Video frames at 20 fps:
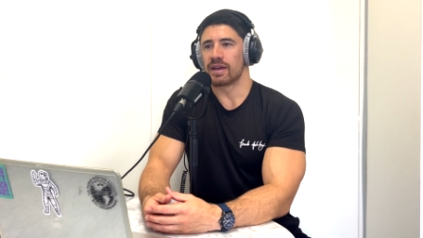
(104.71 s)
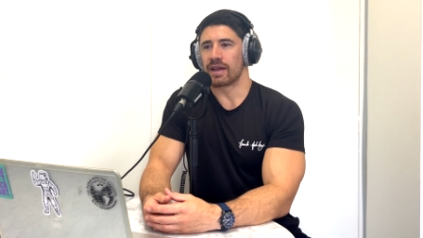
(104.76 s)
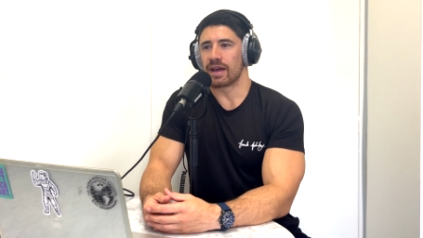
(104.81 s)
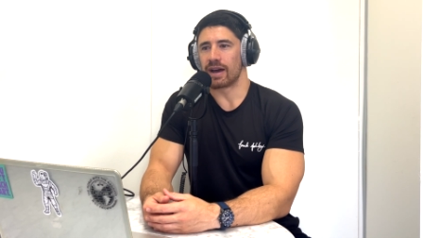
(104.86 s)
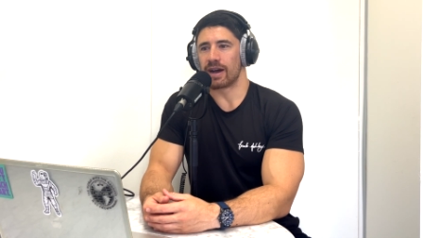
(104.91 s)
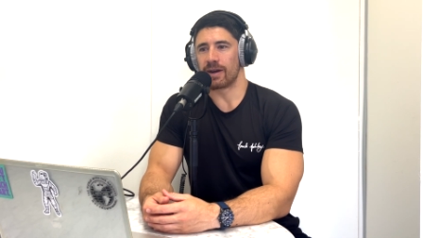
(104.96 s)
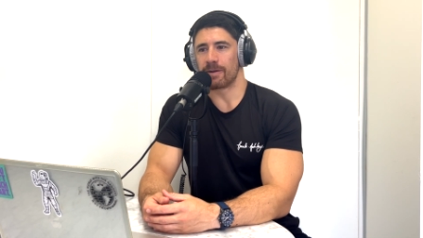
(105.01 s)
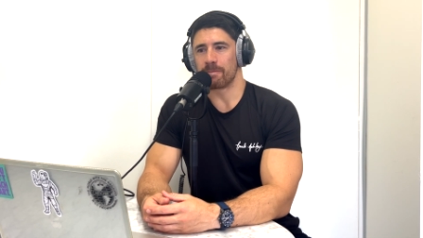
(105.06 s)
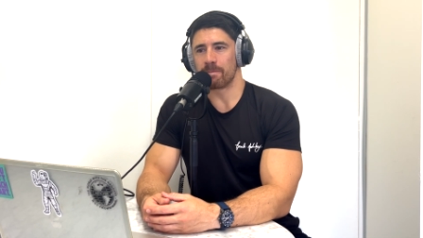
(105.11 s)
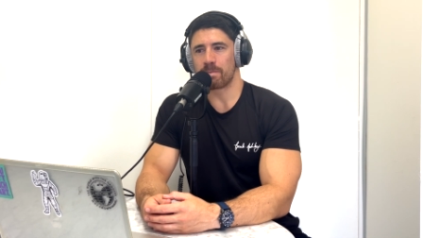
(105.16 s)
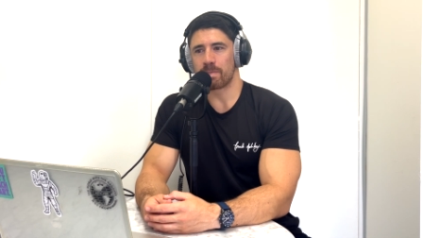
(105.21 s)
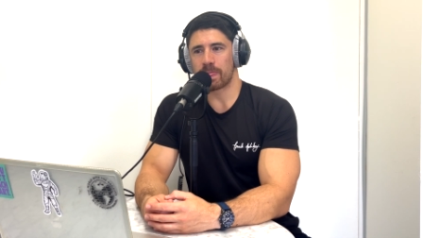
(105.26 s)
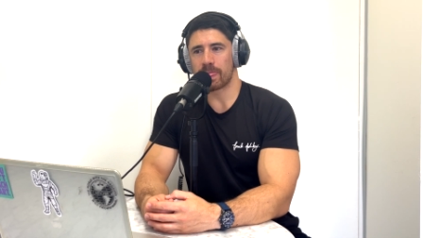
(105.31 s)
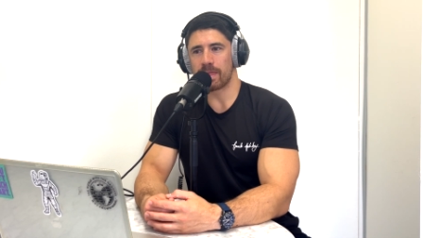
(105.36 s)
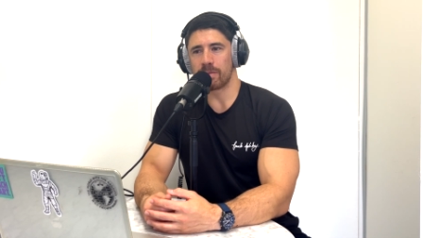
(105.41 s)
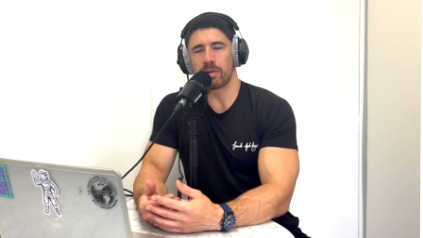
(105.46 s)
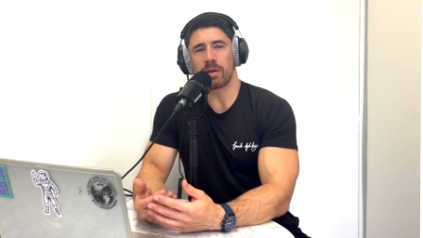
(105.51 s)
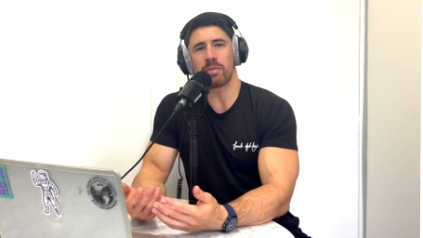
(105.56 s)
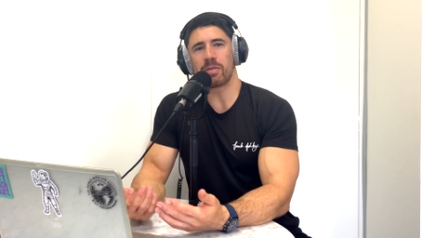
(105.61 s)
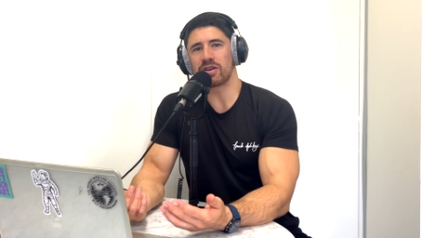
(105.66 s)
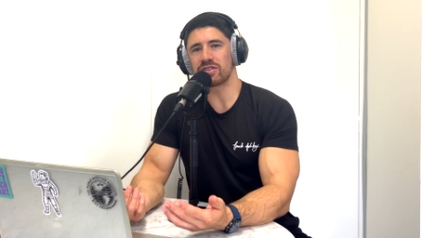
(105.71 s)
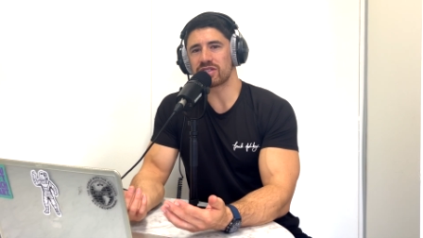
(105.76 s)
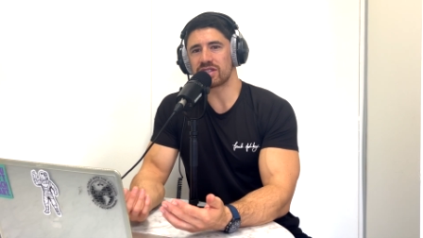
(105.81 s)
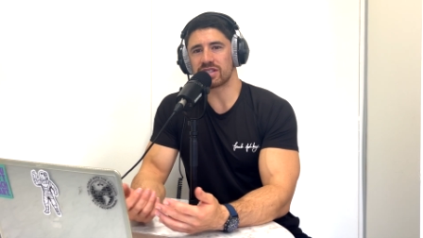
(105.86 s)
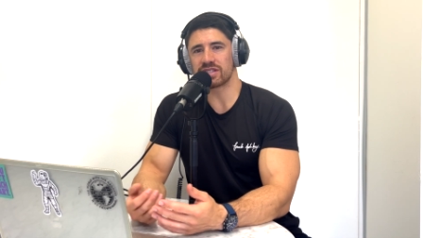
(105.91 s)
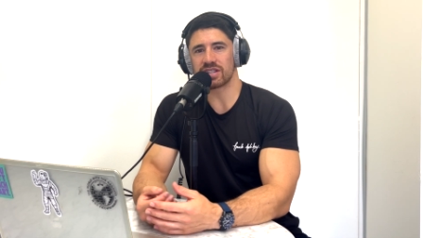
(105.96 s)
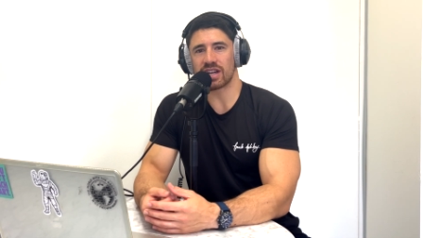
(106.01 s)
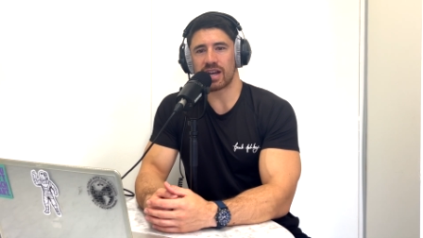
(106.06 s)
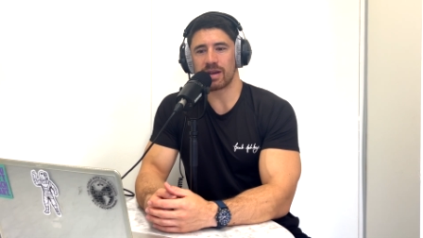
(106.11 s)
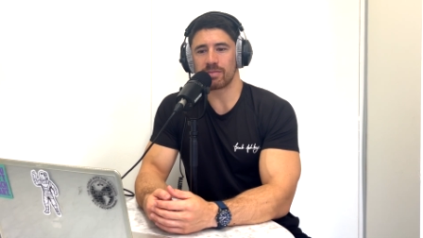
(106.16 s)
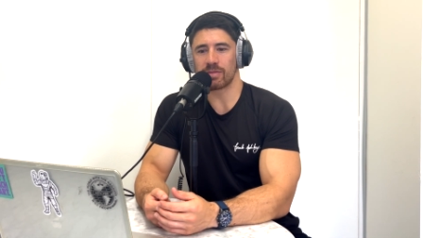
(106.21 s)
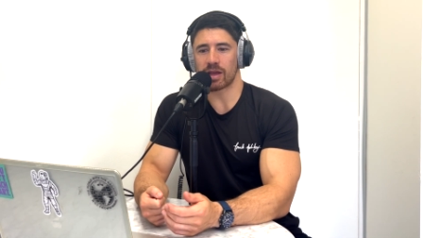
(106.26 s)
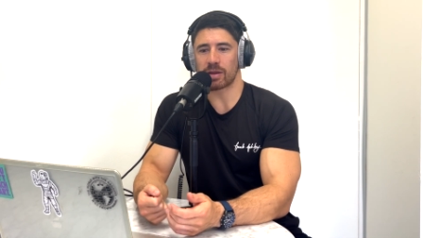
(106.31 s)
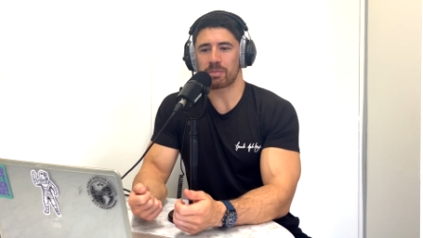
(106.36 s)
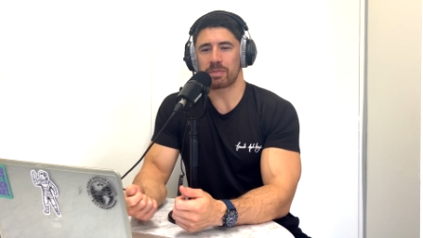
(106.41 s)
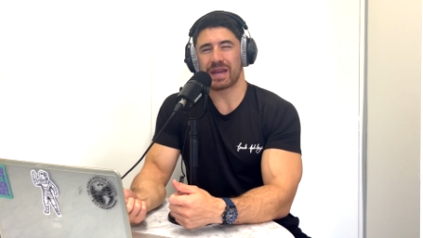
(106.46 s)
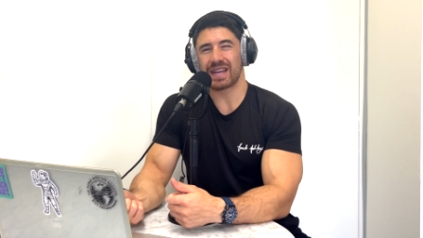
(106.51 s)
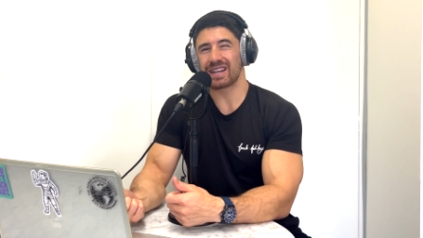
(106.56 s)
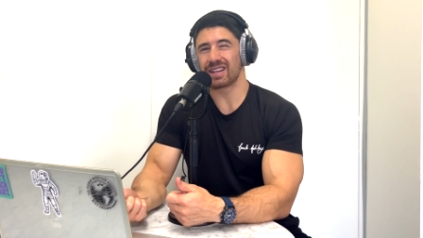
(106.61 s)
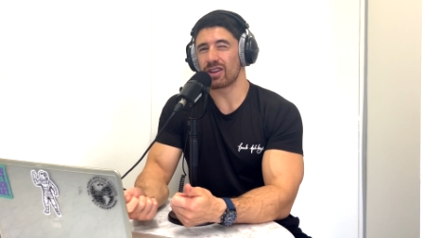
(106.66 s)
Um, but most of the time,
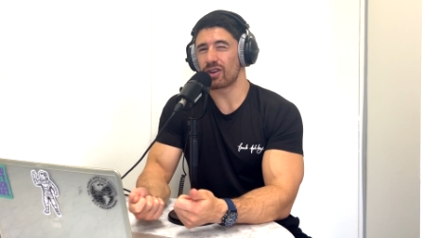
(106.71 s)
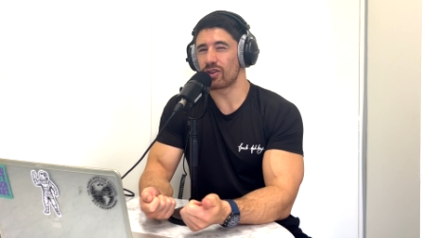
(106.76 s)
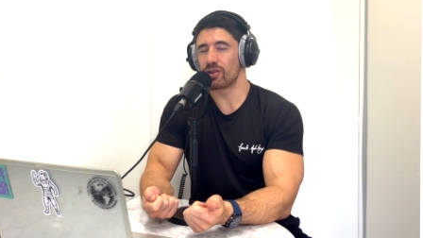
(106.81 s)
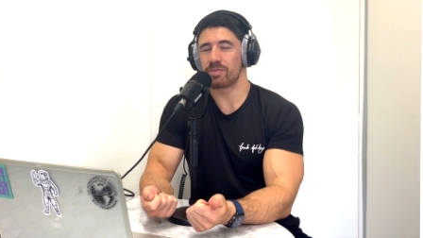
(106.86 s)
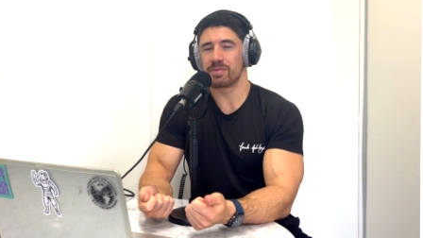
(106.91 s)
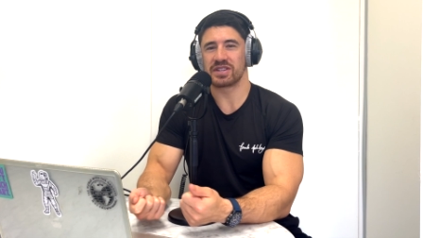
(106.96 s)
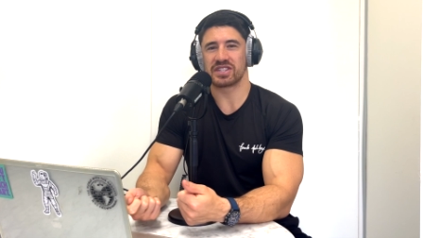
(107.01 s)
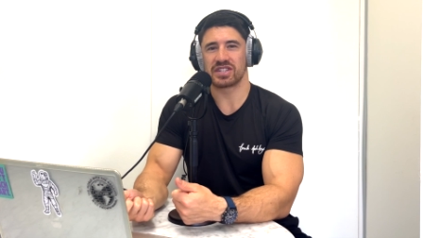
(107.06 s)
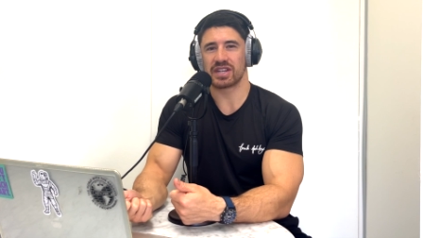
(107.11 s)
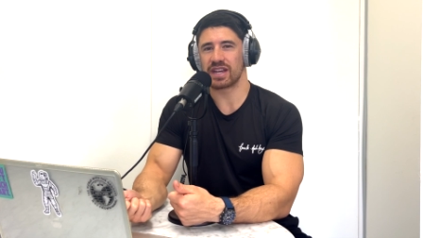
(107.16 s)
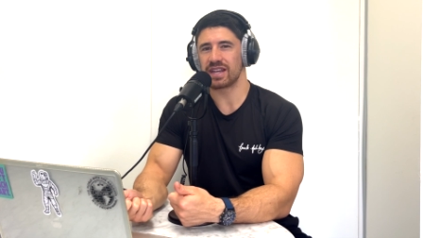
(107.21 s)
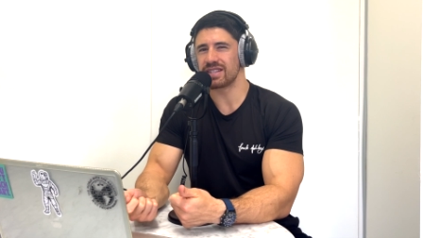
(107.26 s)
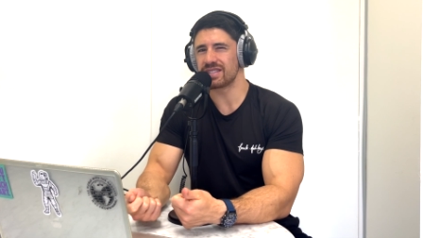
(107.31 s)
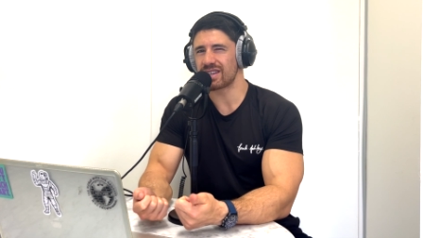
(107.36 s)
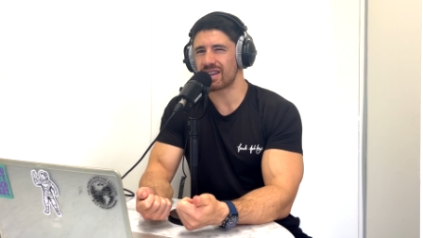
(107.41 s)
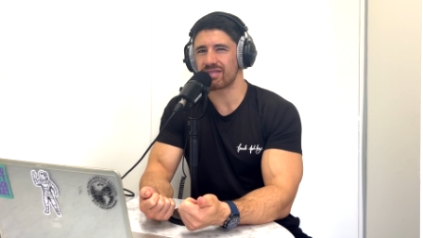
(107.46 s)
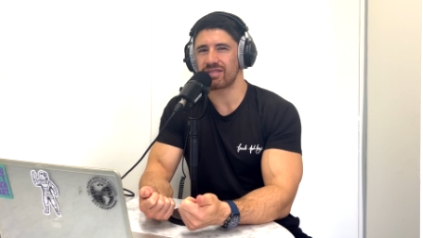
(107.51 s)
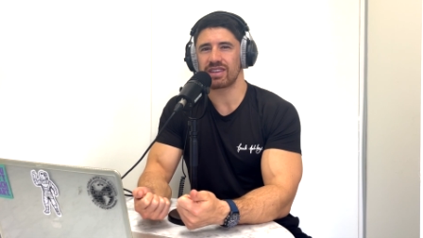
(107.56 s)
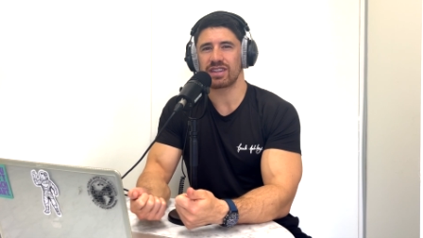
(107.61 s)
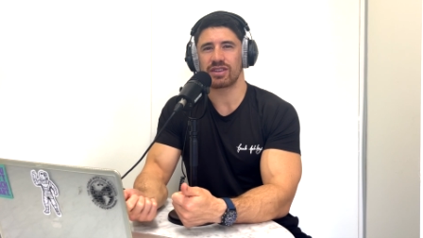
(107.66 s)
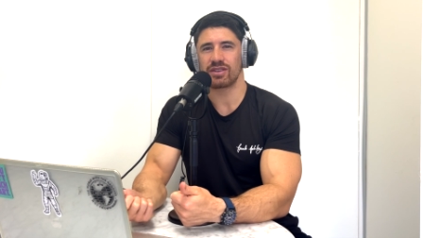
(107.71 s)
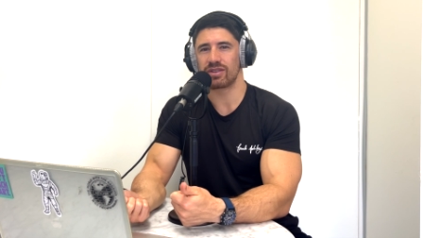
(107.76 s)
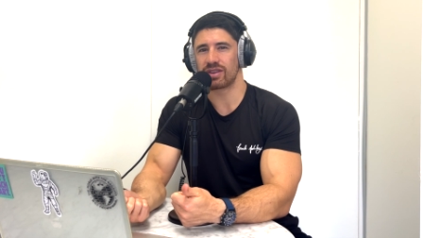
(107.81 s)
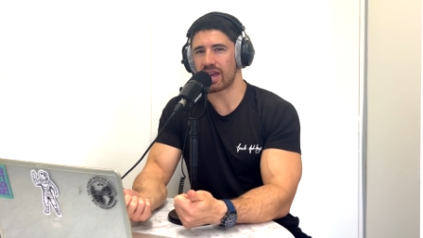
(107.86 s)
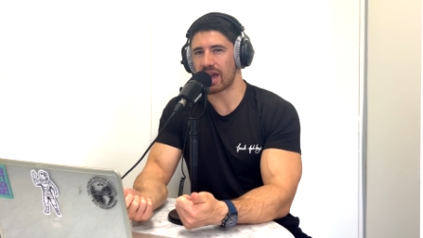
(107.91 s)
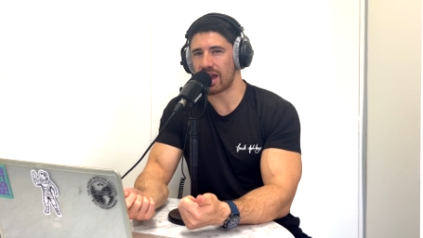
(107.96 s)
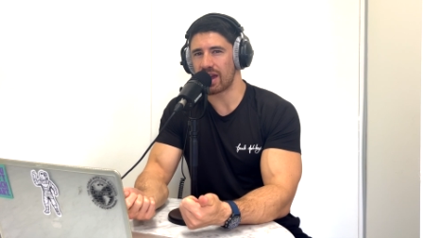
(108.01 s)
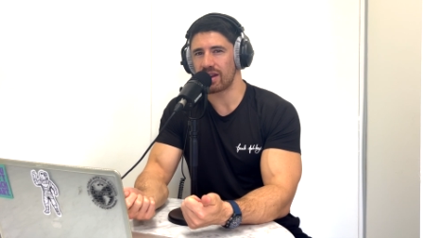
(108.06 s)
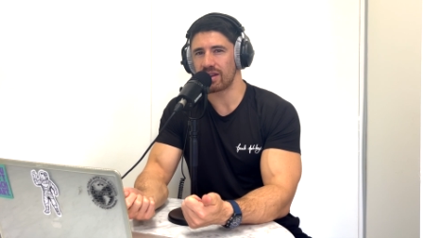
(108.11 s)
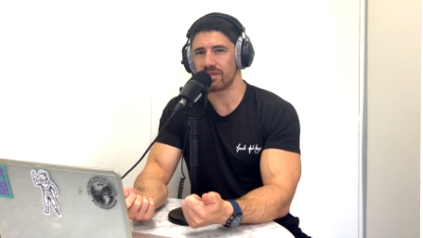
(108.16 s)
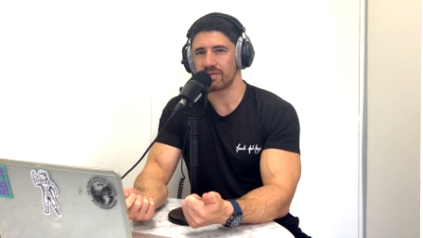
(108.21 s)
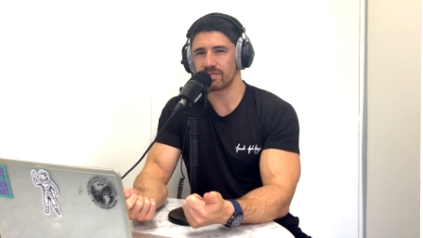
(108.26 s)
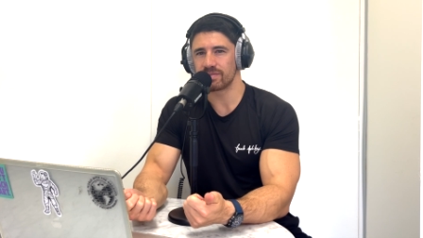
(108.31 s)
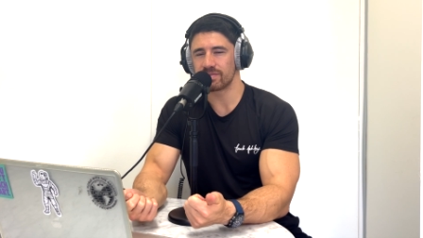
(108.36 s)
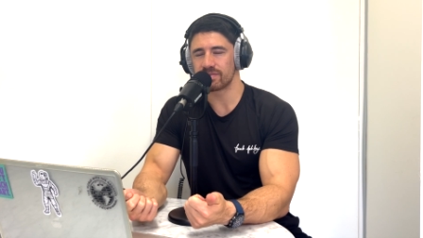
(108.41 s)
like pin loaded machines, I think you can.